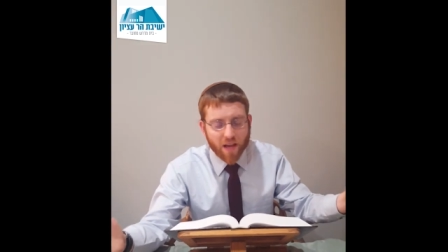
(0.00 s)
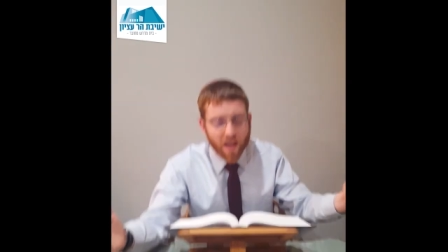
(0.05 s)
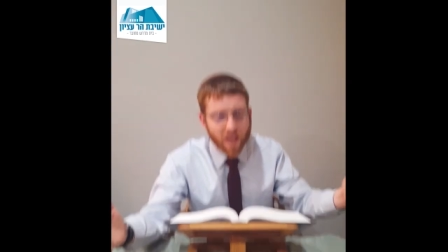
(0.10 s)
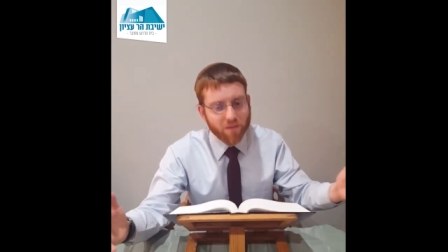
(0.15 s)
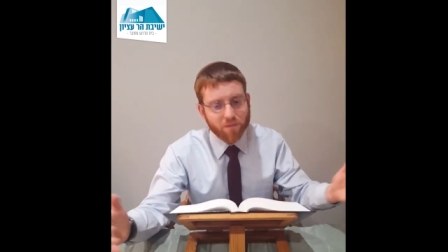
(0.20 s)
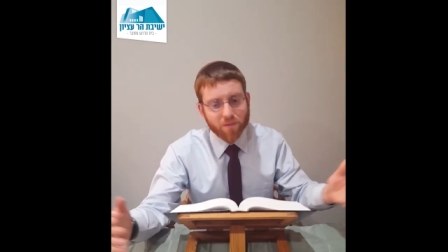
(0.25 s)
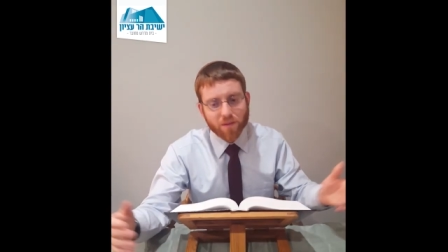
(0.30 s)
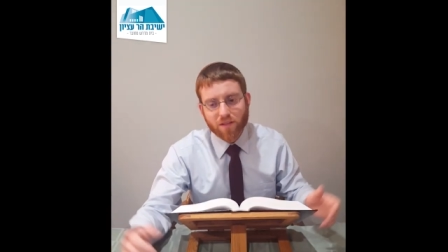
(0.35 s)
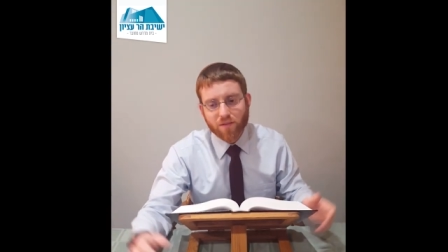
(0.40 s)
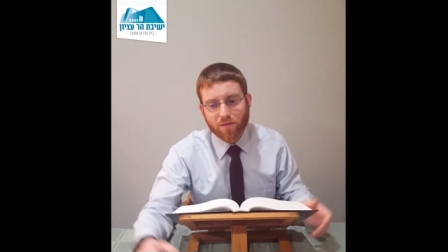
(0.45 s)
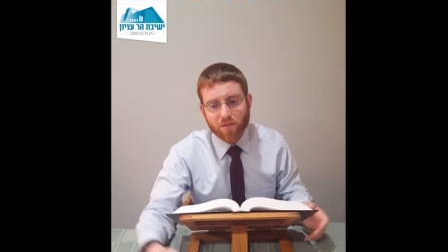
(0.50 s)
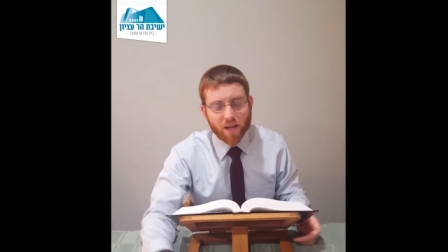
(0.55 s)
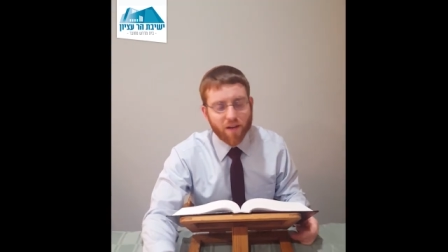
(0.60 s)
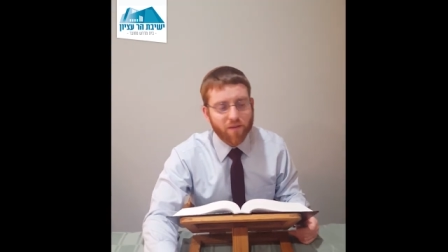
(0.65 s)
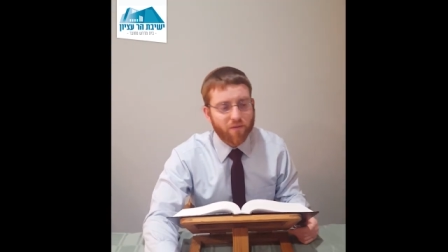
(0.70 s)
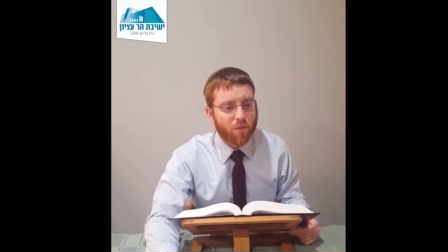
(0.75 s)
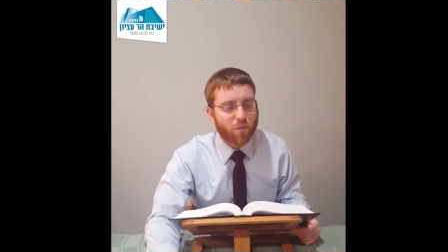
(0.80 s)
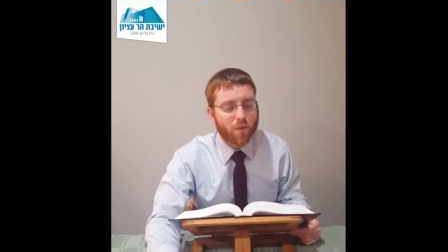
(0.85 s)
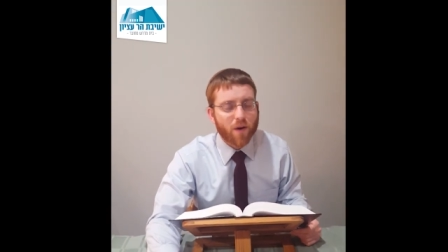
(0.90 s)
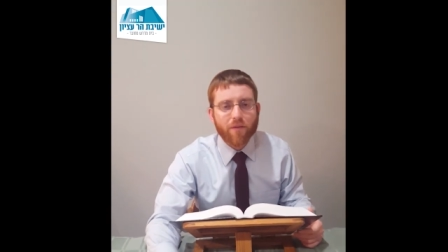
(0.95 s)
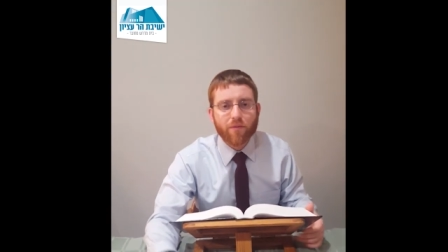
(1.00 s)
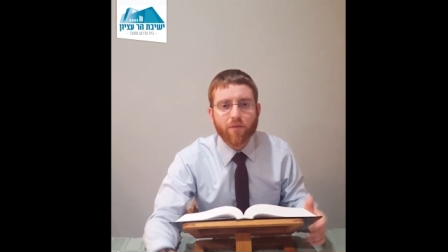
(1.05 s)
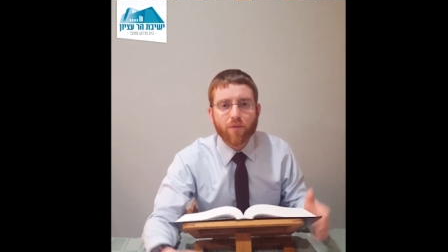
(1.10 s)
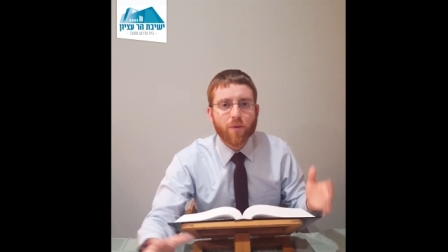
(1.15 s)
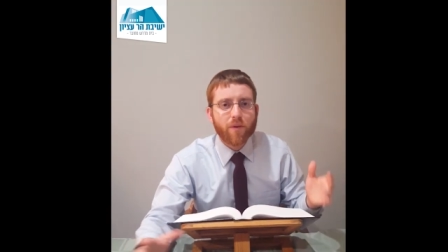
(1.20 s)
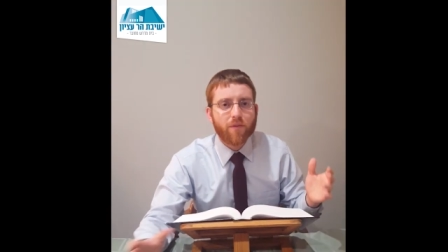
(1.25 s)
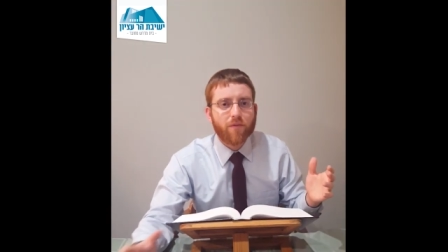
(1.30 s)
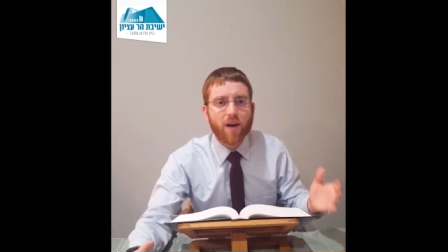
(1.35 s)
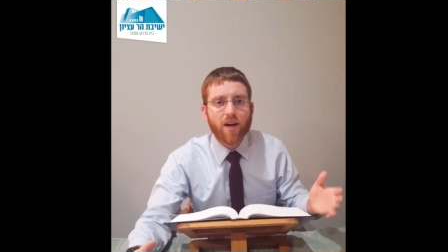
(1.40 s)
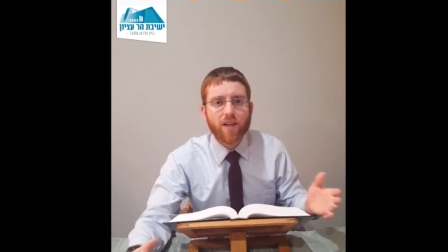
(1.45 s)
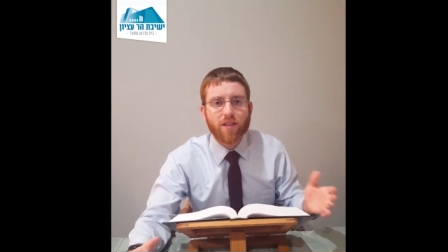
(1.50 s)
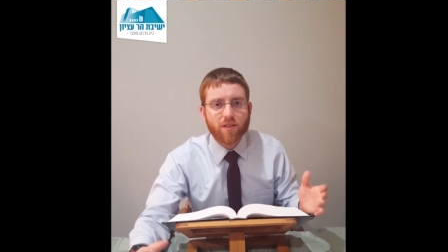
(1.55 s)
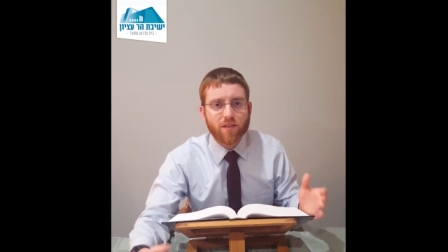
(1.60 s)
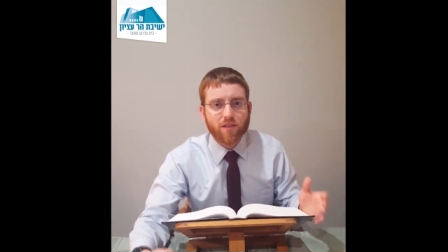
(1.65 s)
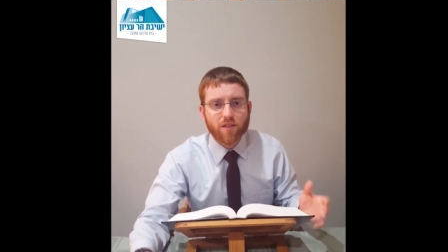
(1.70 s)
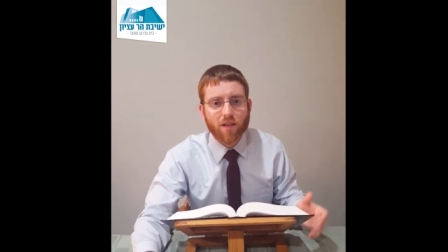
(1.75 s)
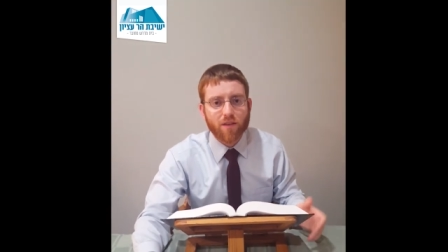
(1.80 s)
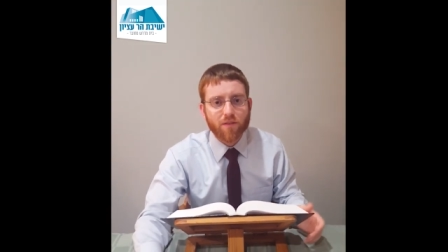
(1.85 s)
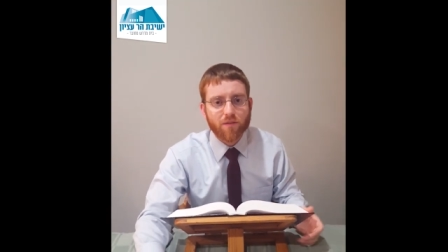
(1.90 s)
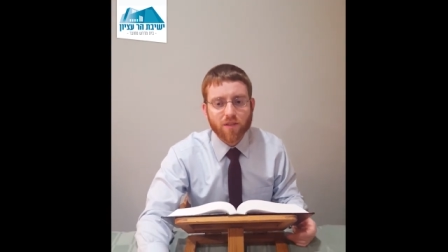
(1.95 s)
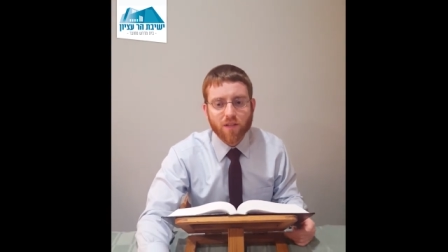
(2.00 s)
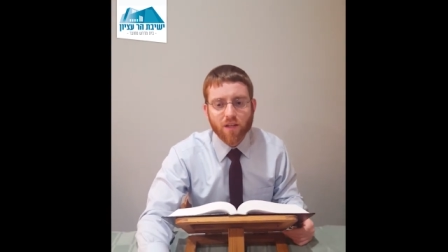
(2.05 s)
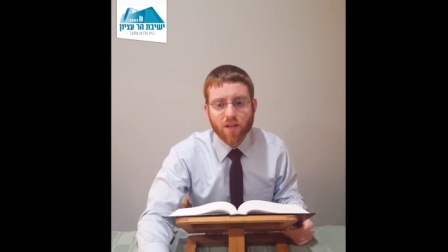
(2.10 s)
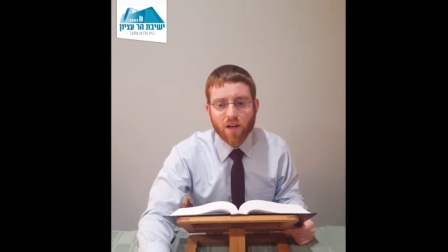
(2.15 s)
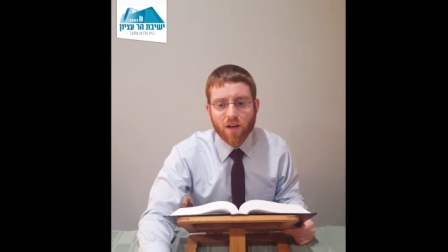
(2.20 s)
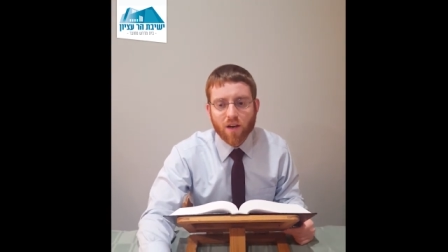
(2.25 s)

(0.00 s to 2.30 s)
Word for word: aspect of life and wherever we find ourselves,